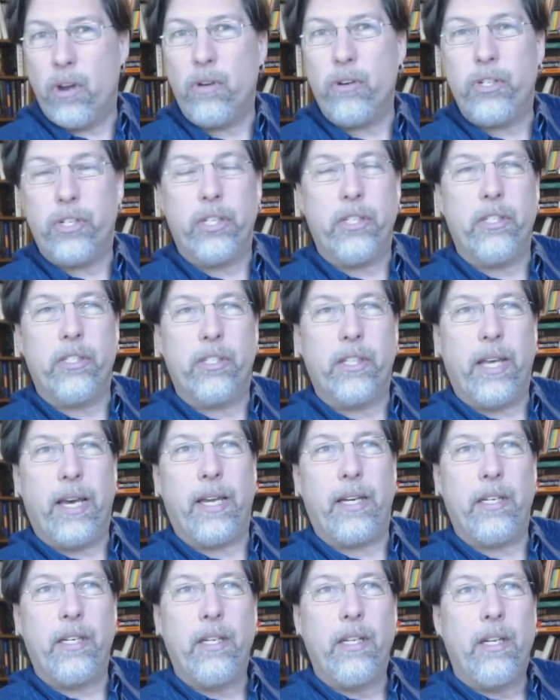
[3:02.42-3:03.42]
notions
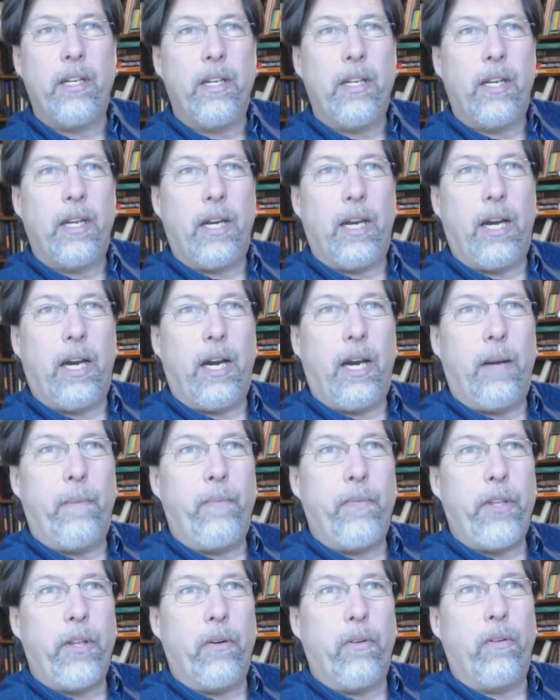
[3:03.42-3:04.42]
that
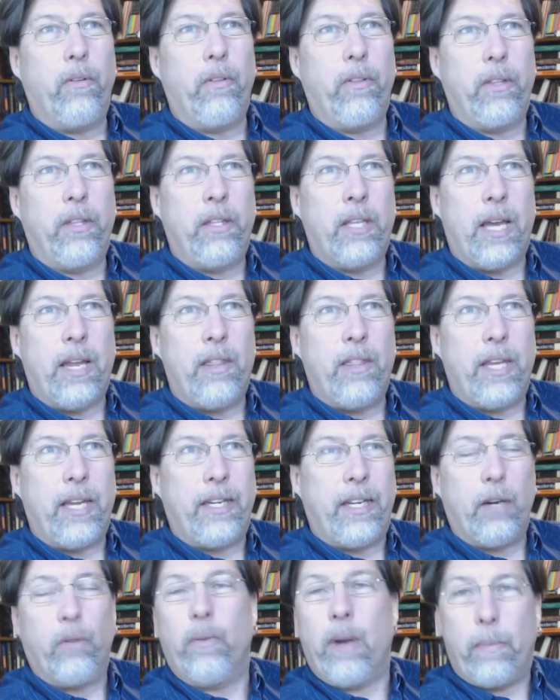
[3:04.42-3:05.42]

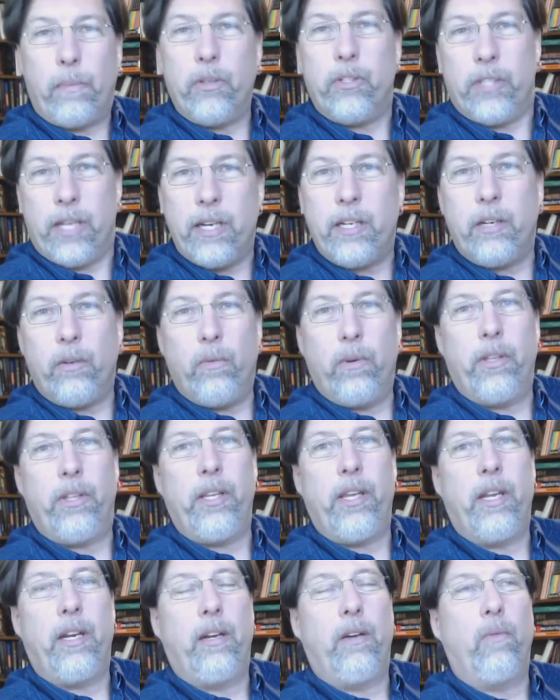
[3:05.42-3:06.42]
that get represented
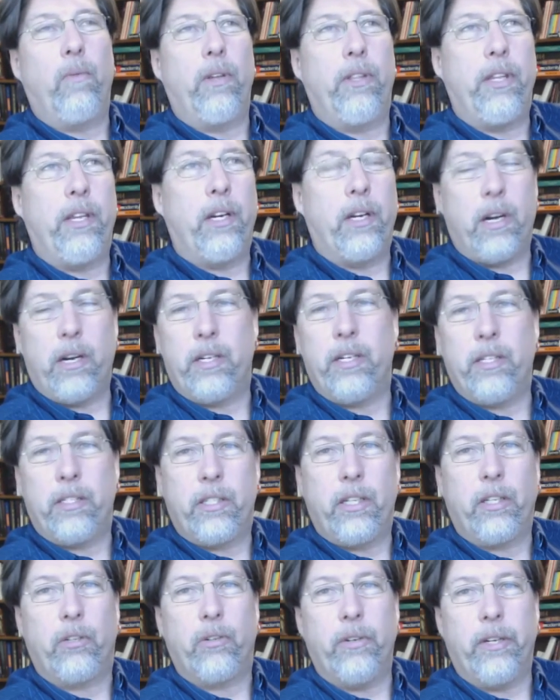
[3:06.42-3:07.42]
within an
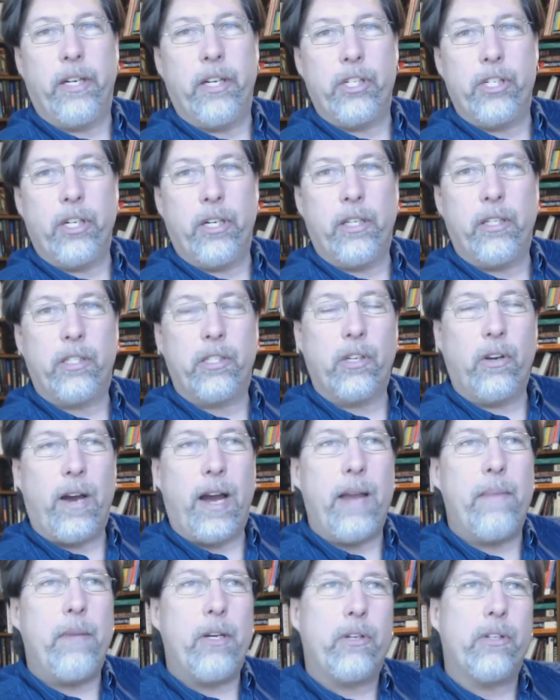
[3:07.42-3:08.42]
artistic tradition. And so
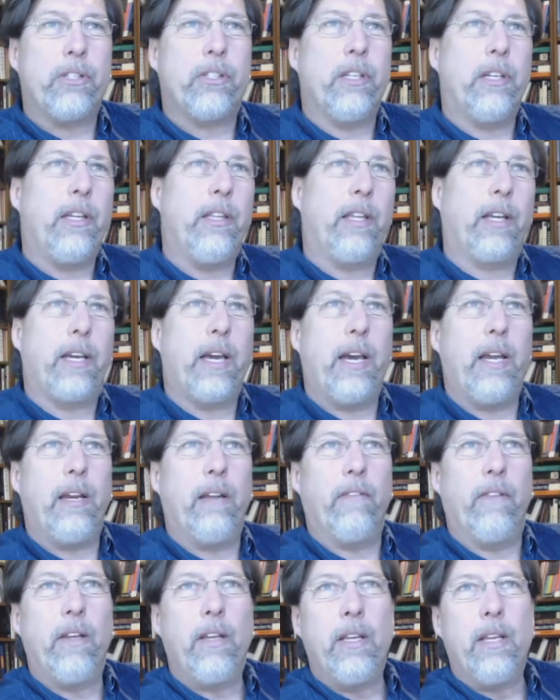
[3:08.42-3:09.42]
I'm interested in the kind
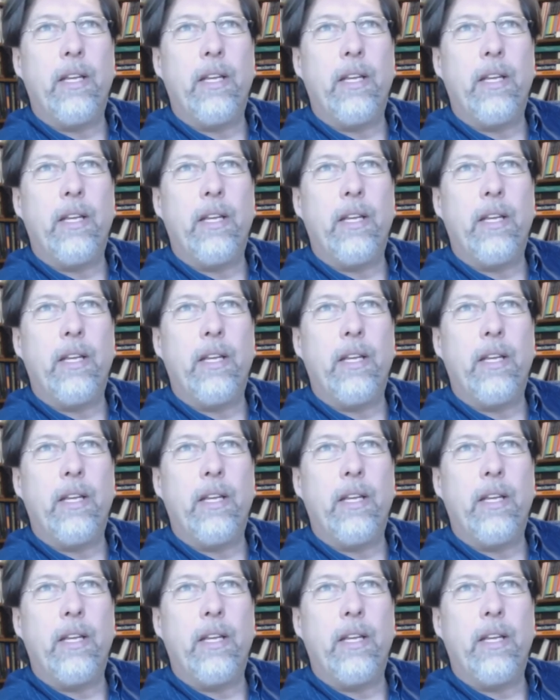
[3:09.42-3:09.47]
of